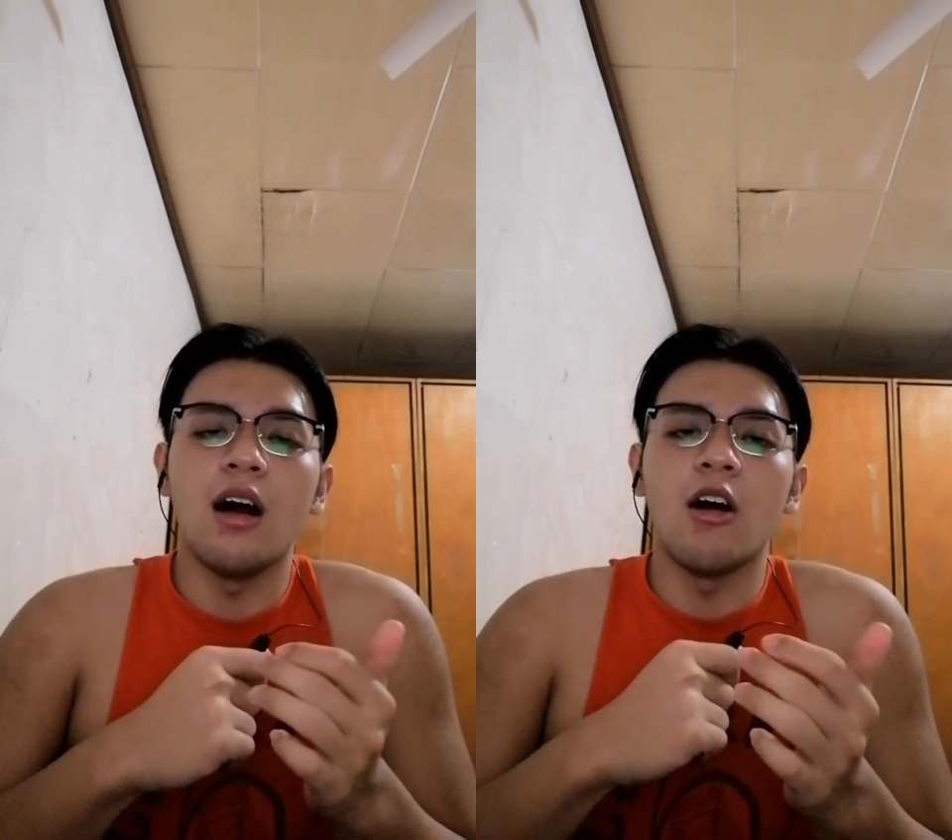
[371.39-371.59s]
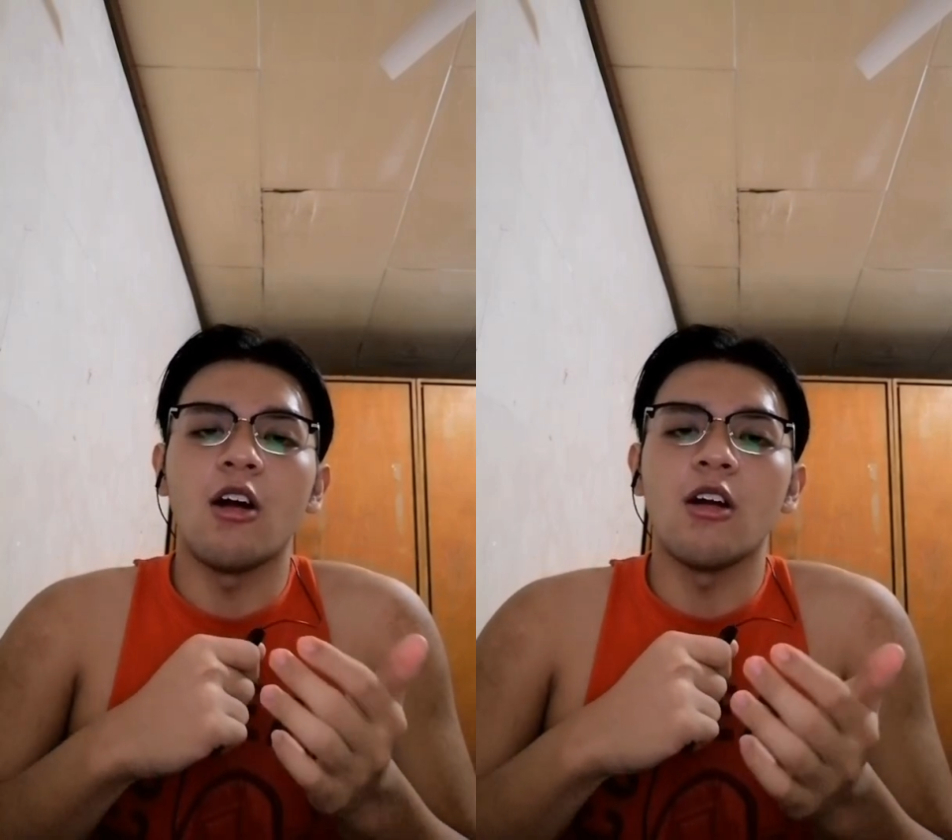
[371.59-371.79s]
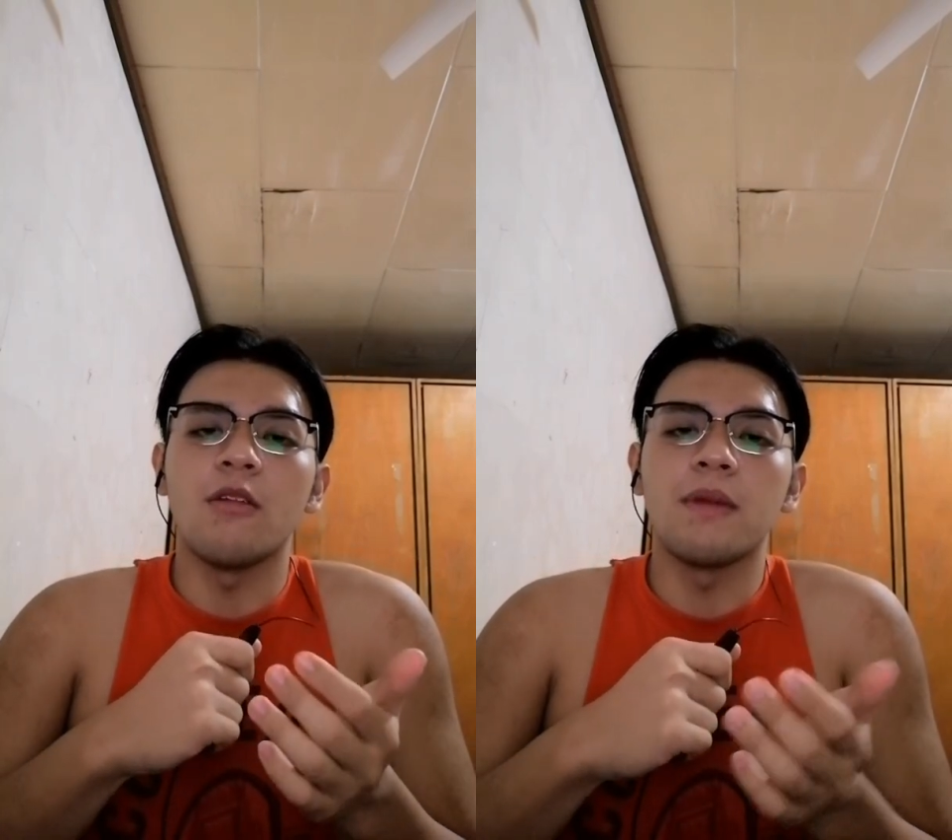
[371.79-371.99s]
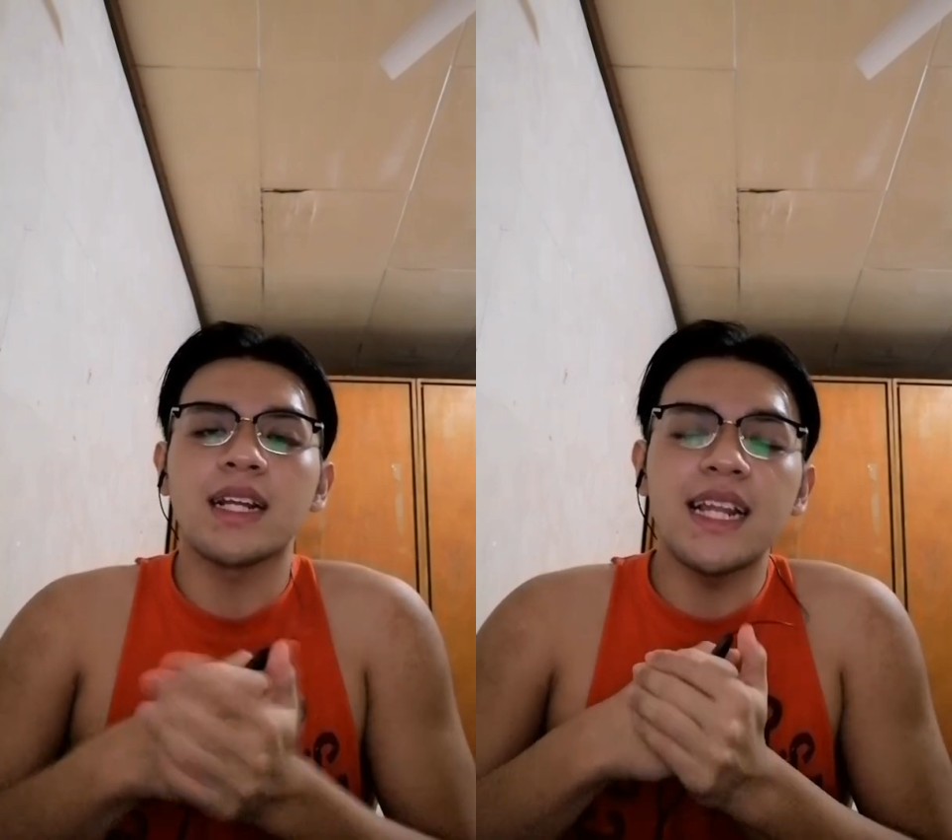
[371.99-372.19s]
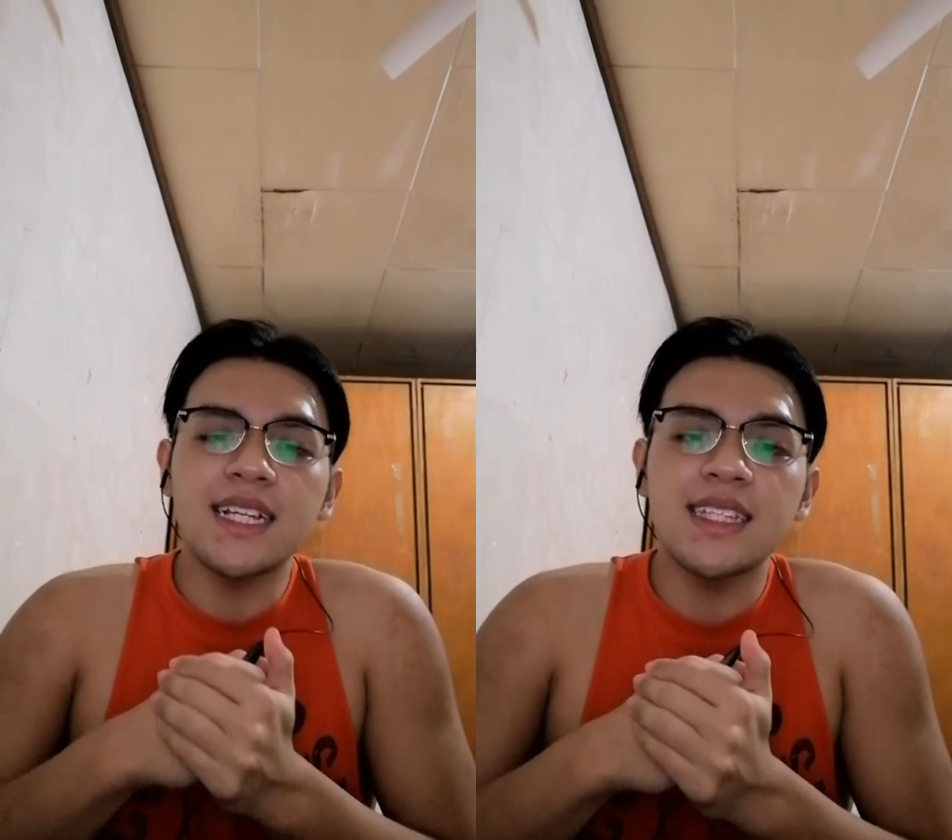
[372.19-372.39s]
are
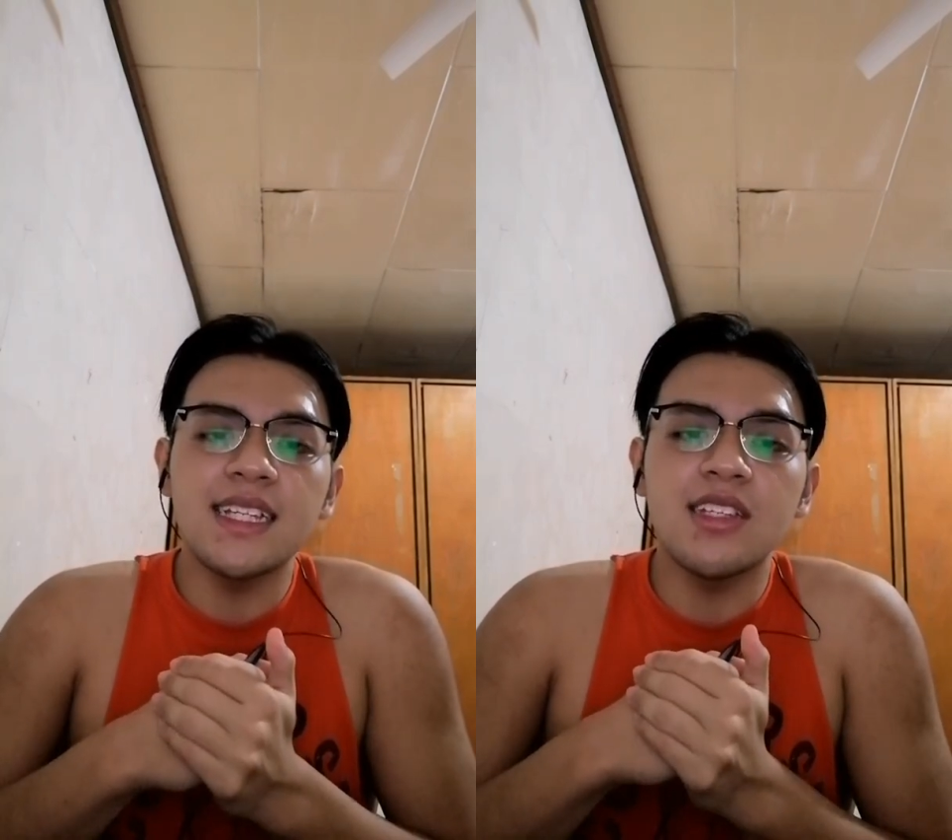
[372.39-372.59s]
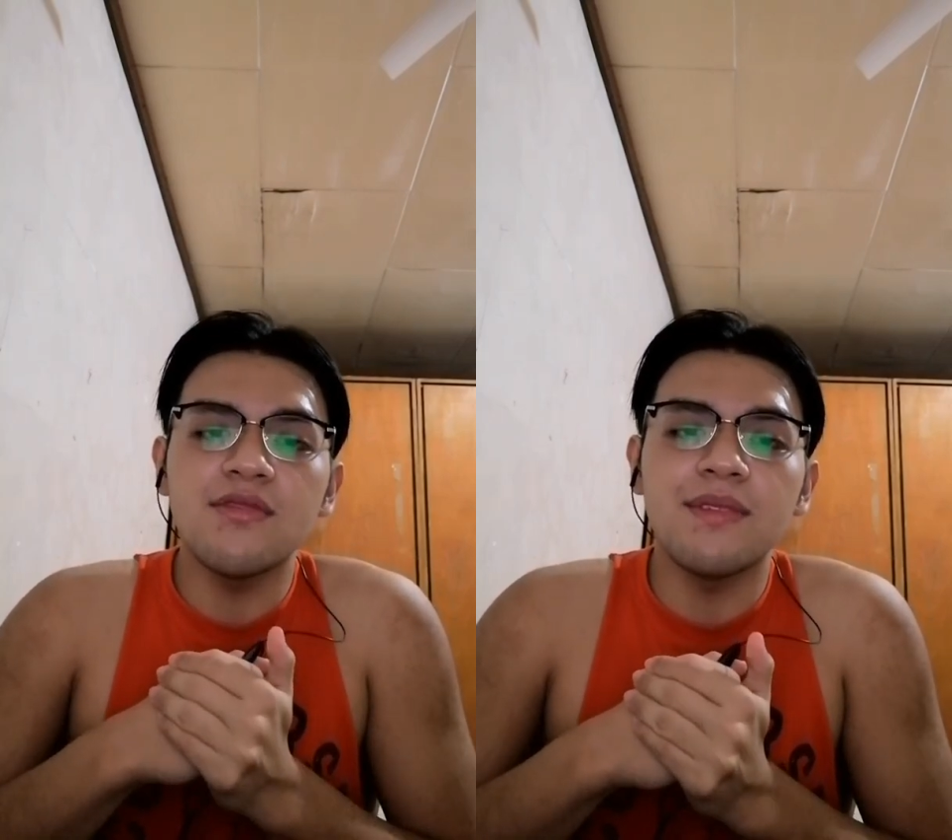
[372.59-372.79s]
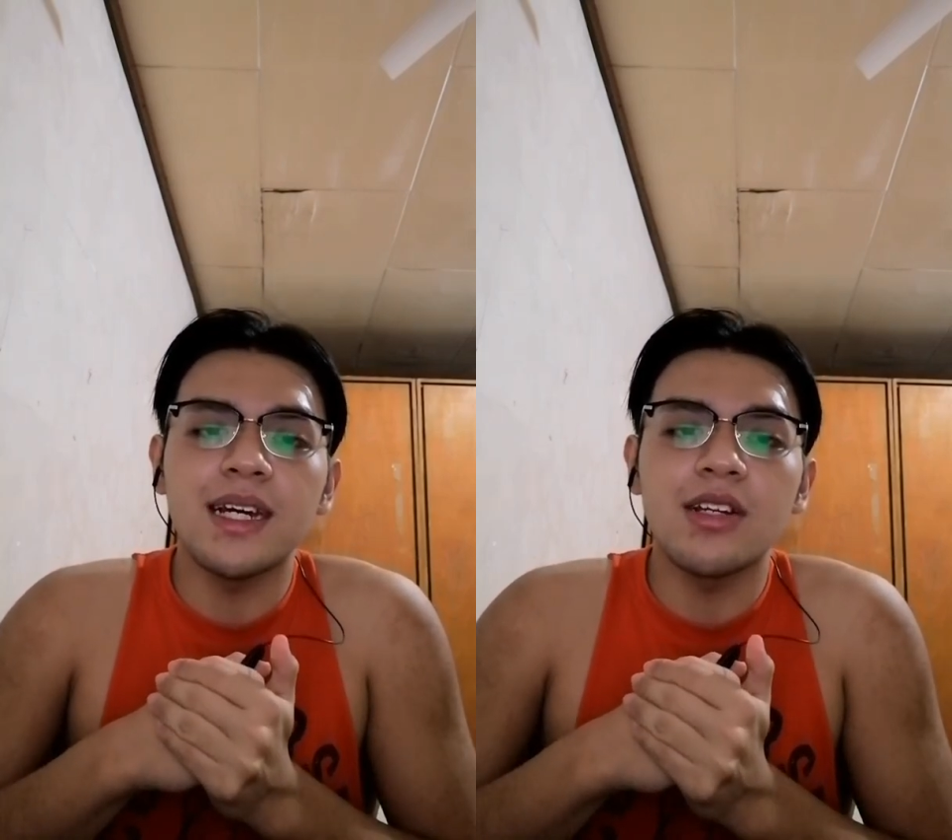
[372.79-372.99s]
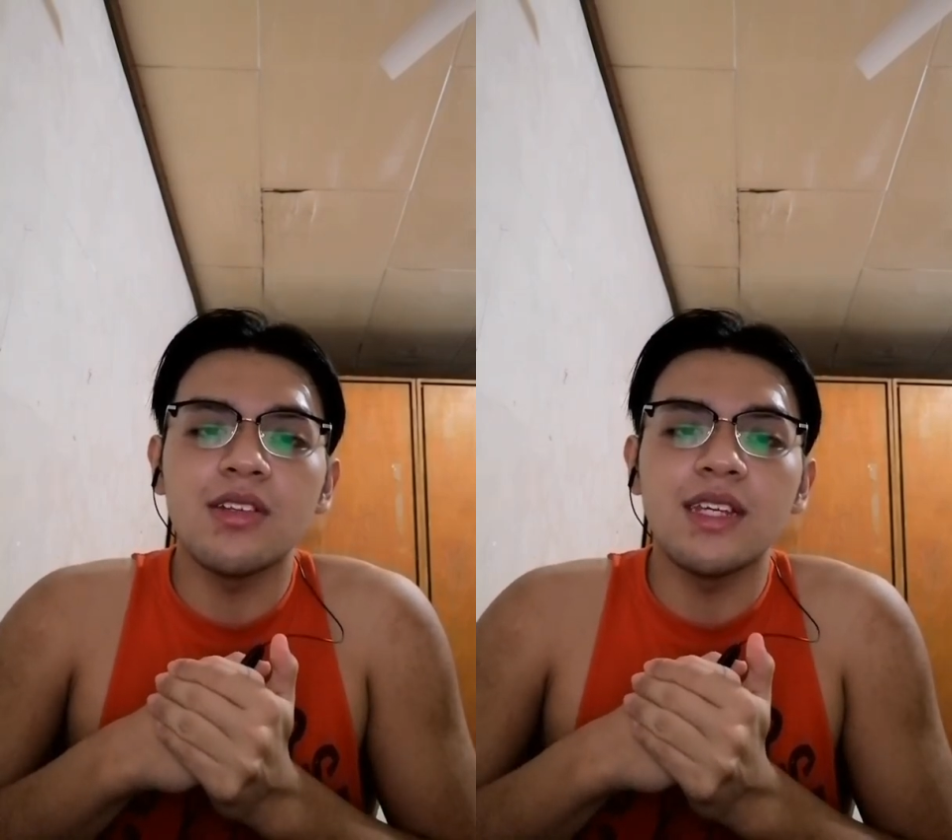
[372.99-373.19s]
magnetic states of matter